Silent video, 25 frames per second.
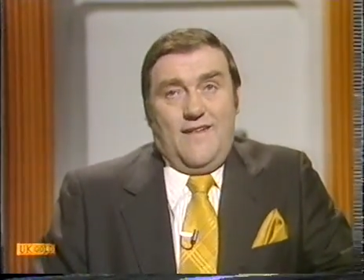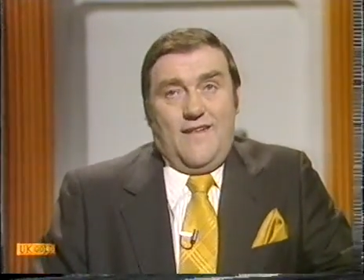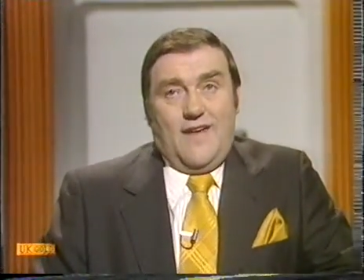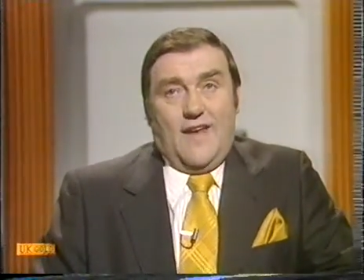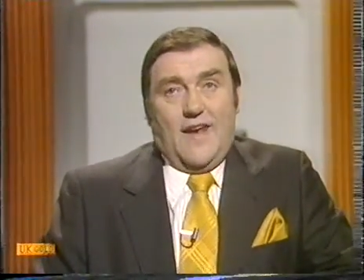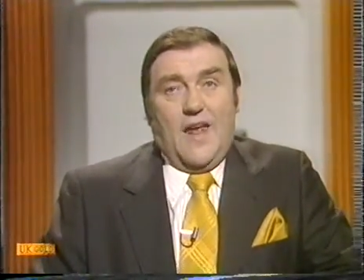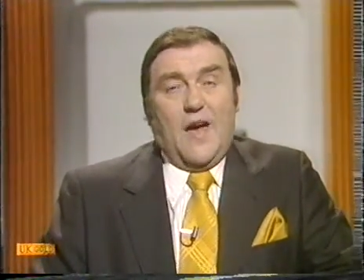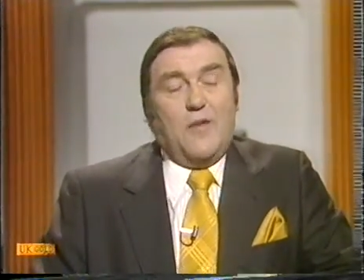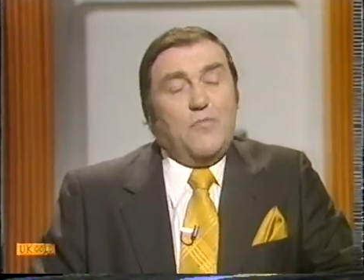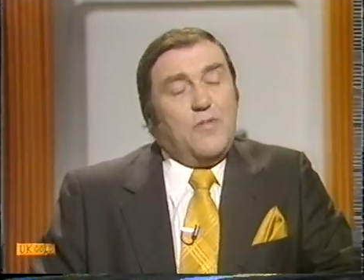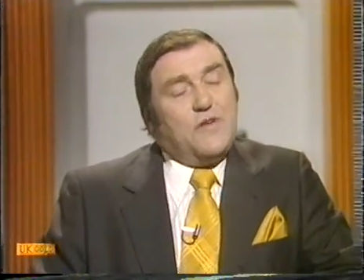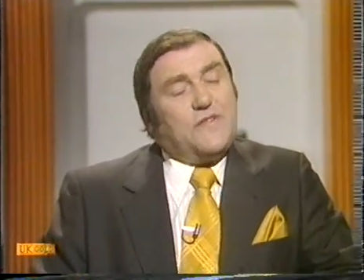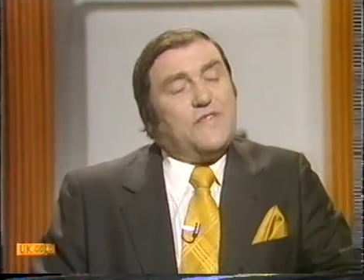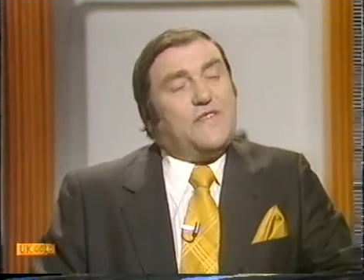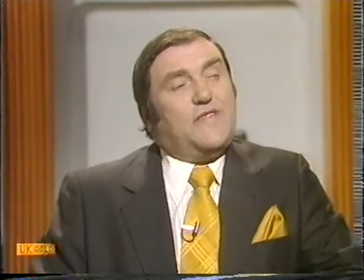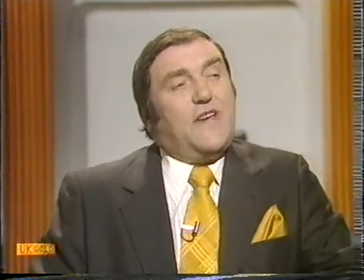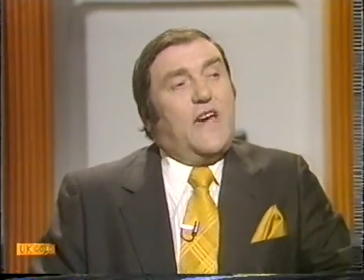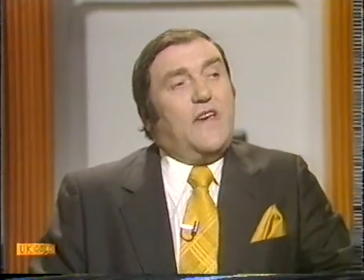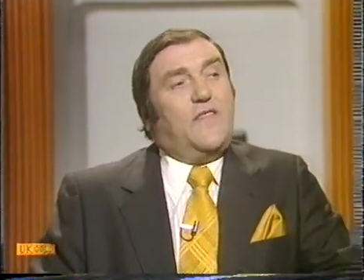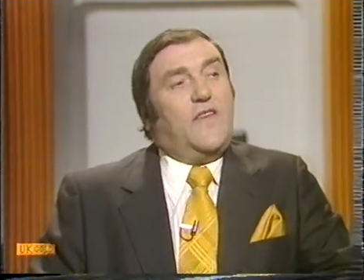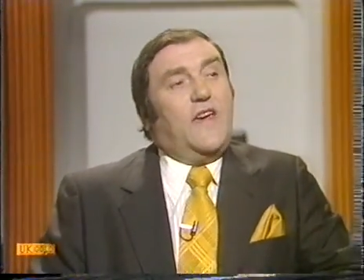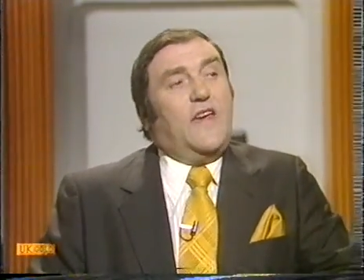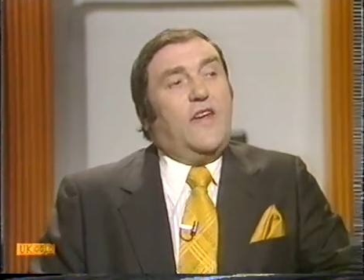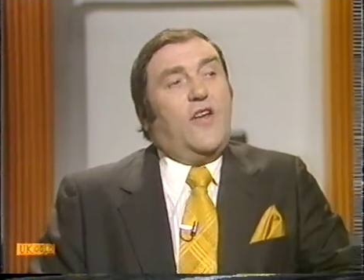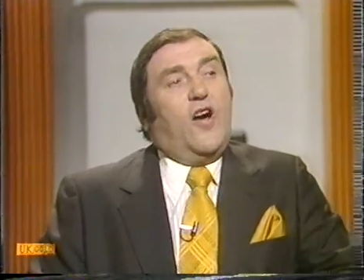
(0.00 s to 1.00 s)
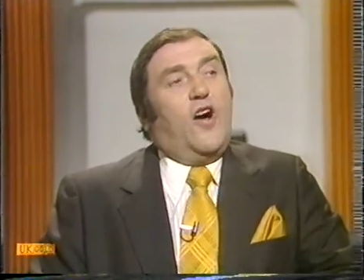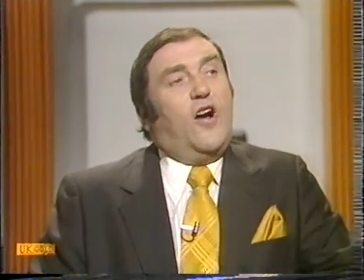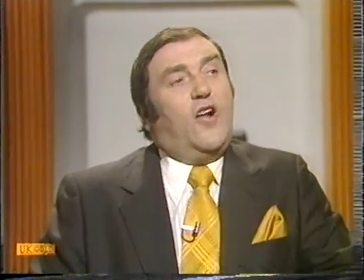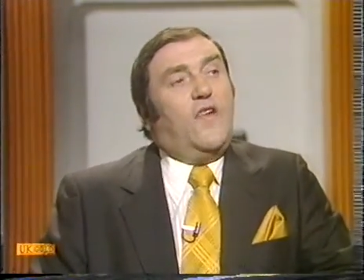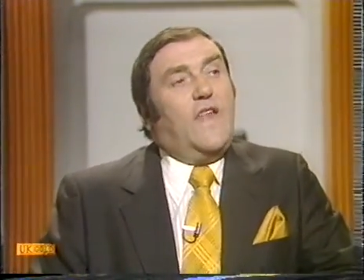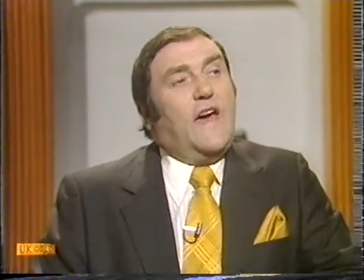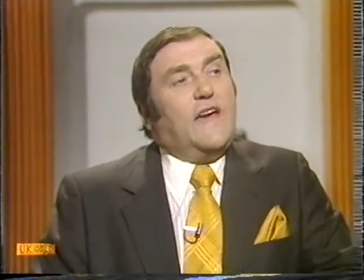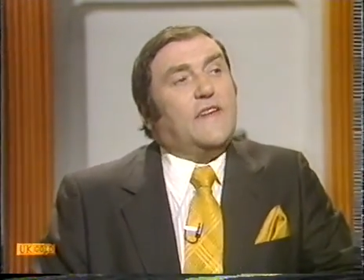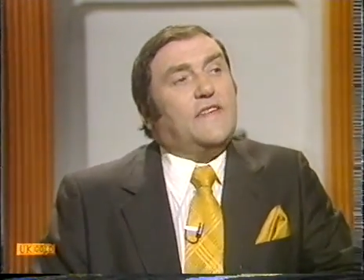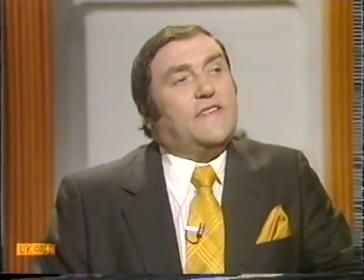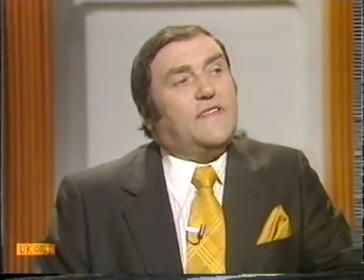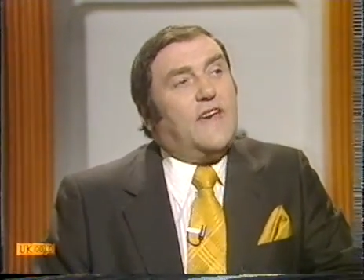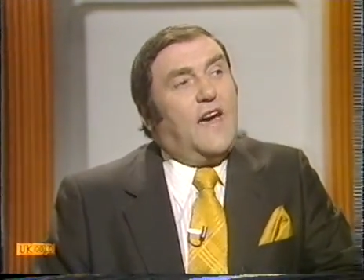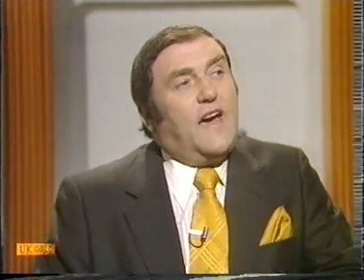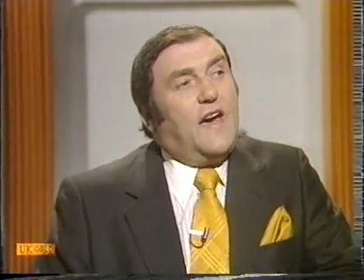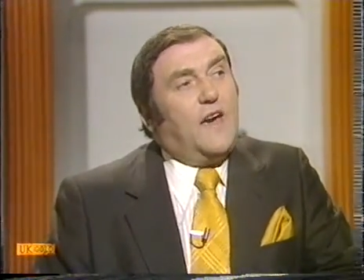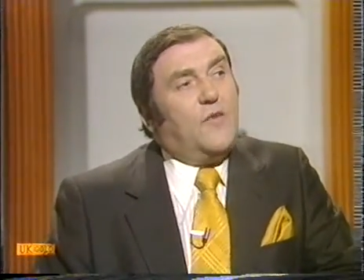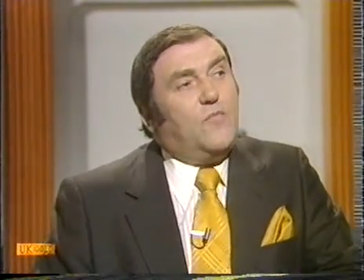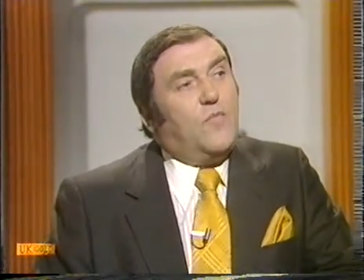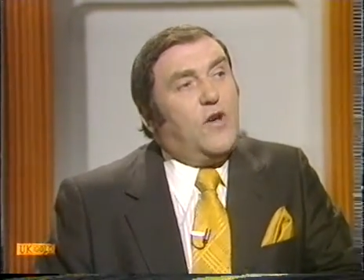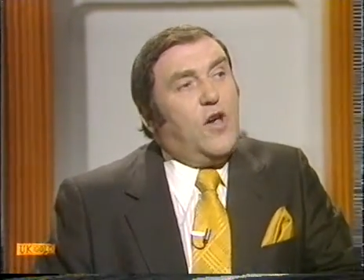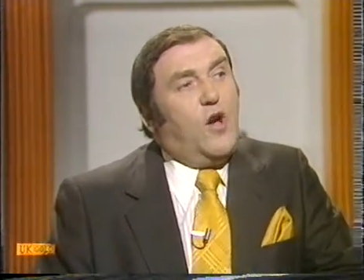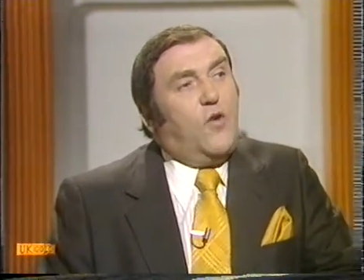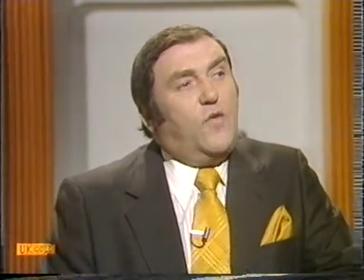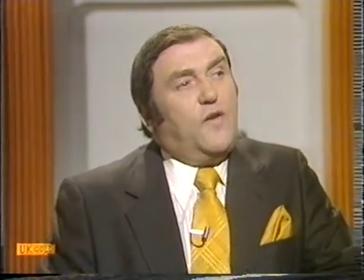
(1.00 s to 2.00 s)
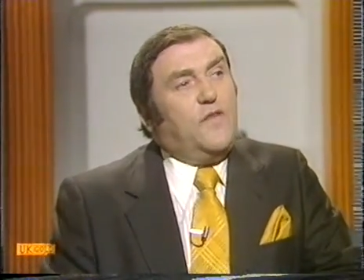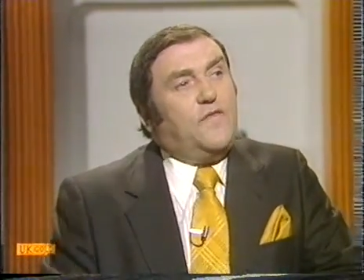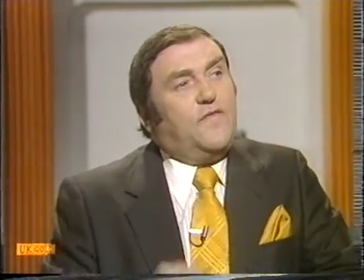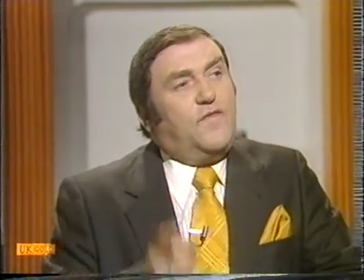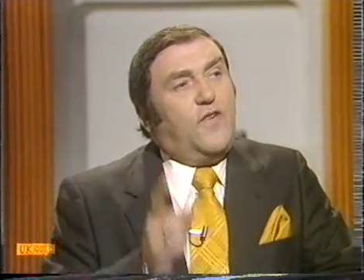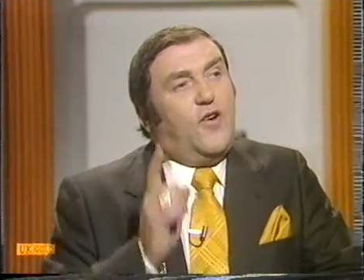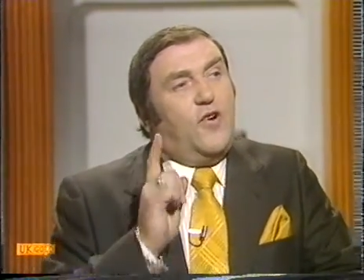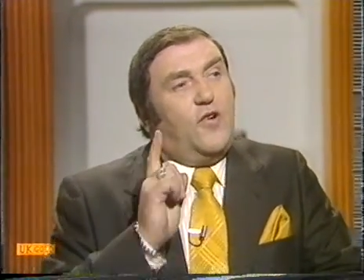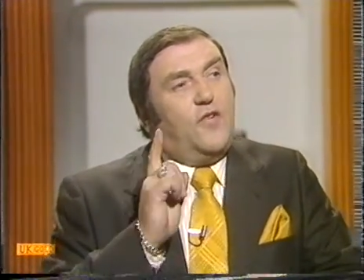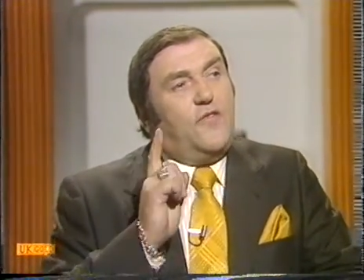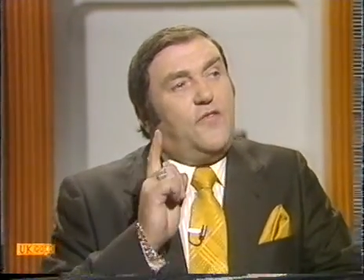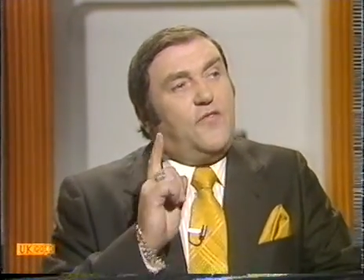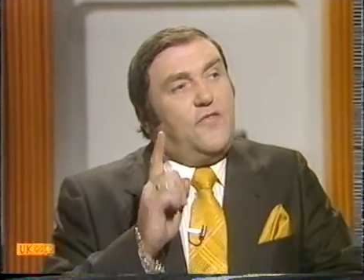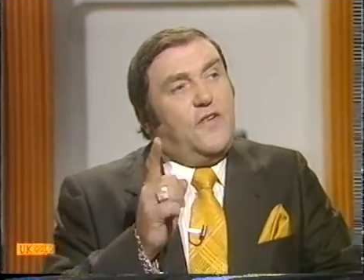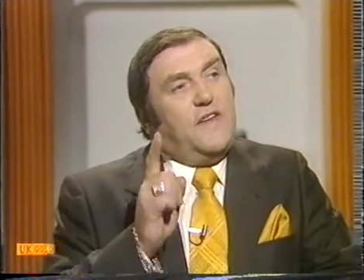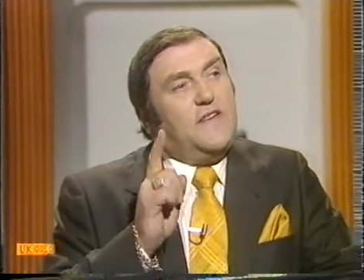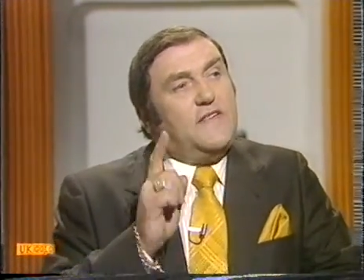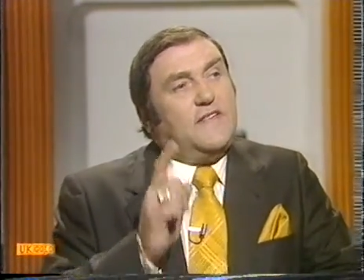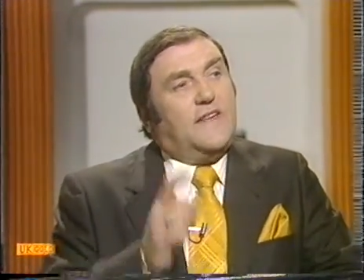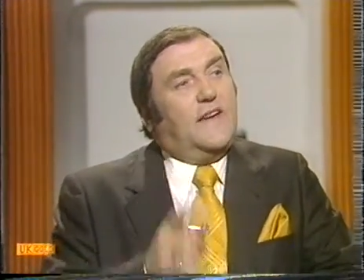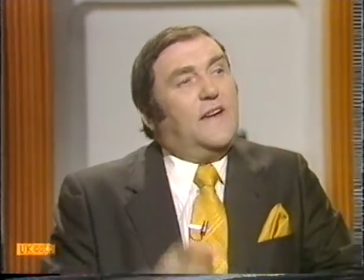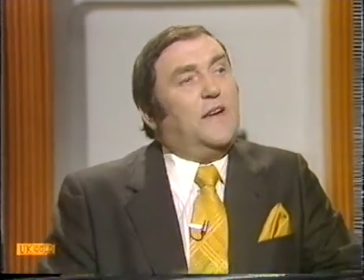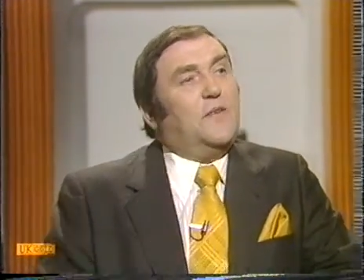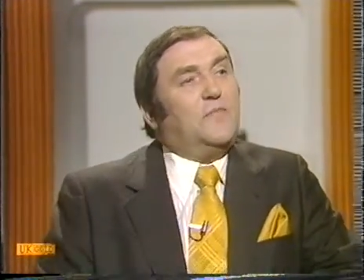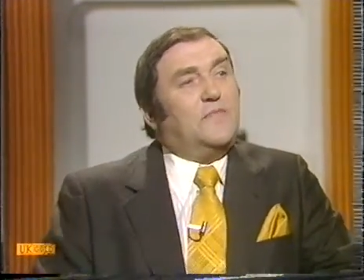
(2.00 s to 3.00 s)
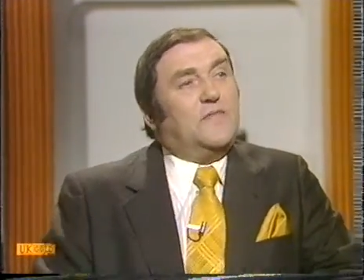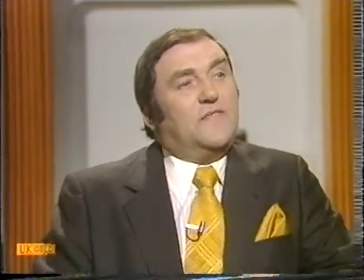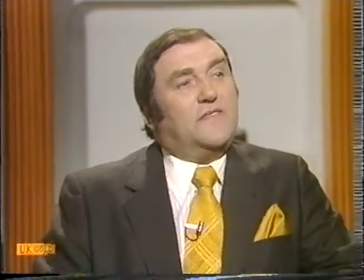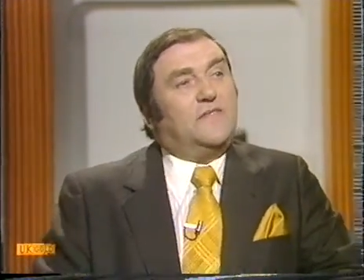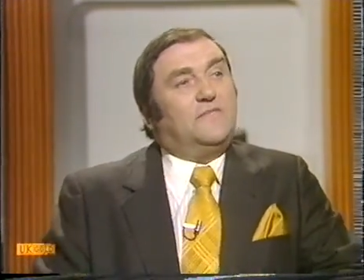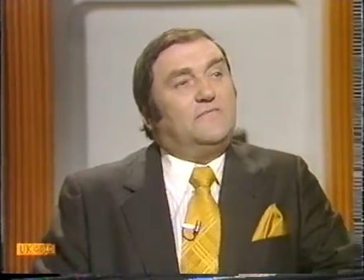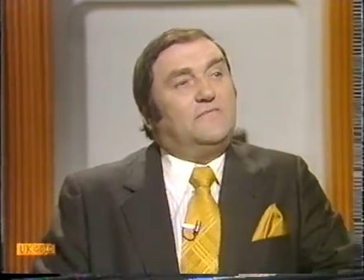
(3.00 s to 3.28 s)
And I must say that in all that time, we only fought three times.